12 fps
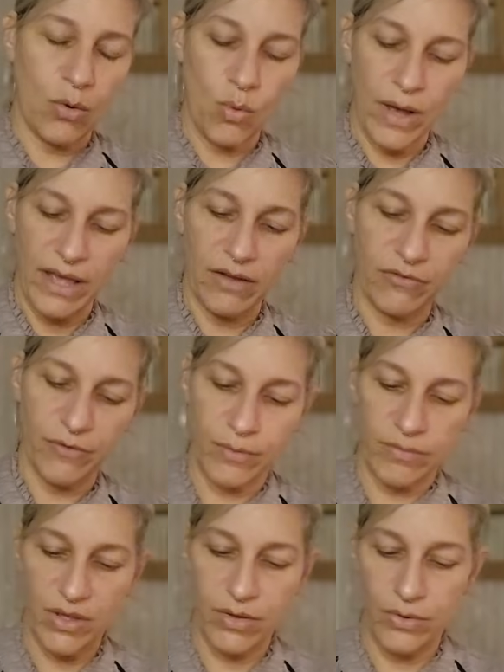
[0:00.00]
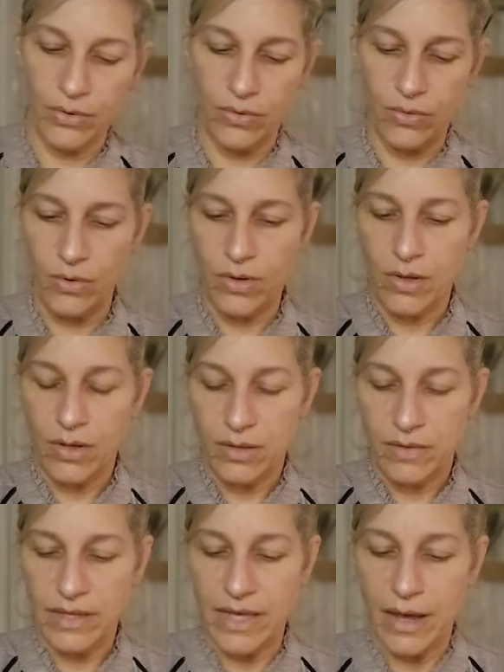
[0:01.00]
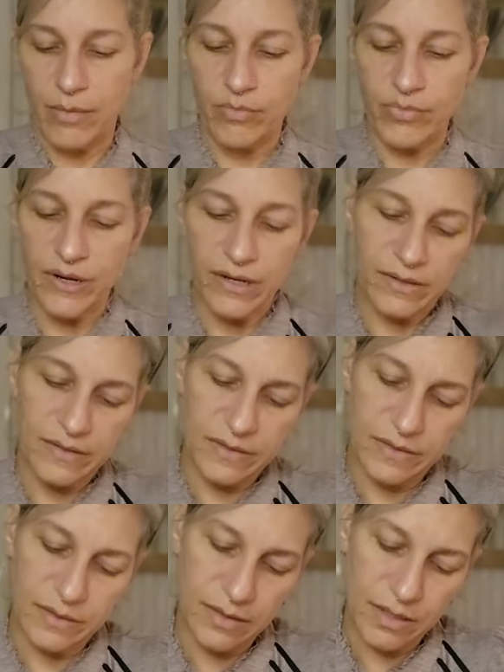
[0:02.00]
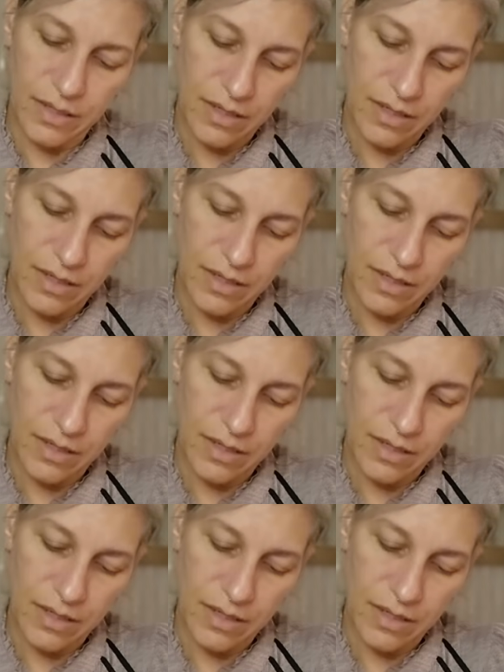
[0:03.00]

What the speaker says: away from you. The Empress.